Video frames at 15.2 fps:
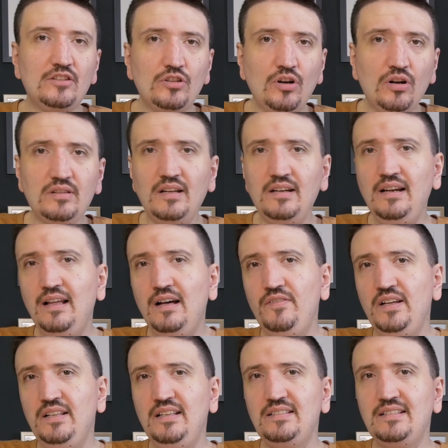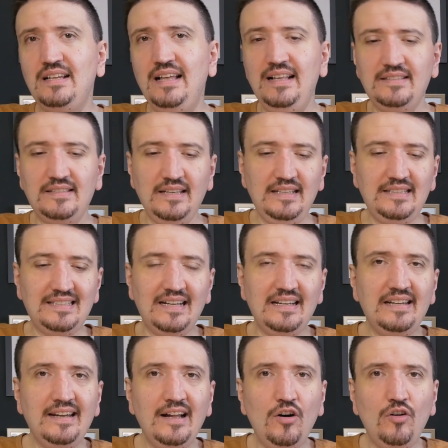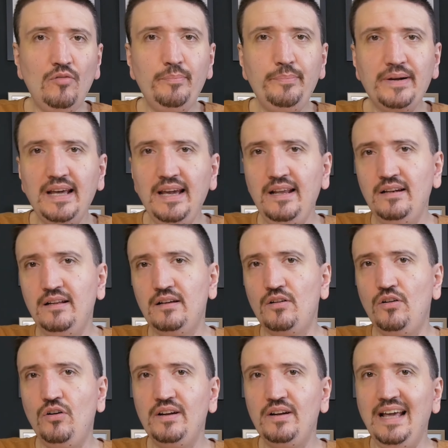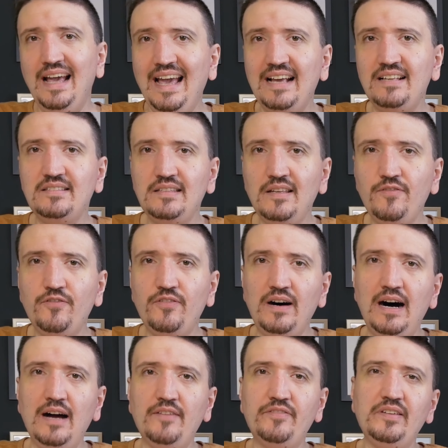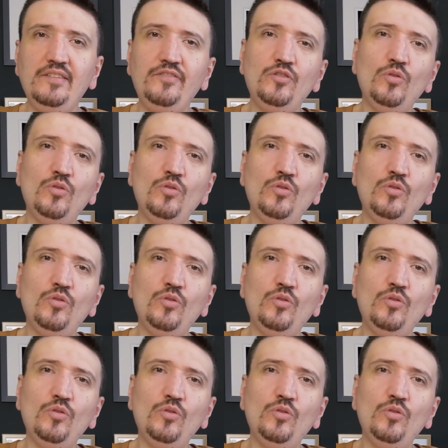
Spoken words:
totally loving this lens. It's a no-brainer on X-T5 if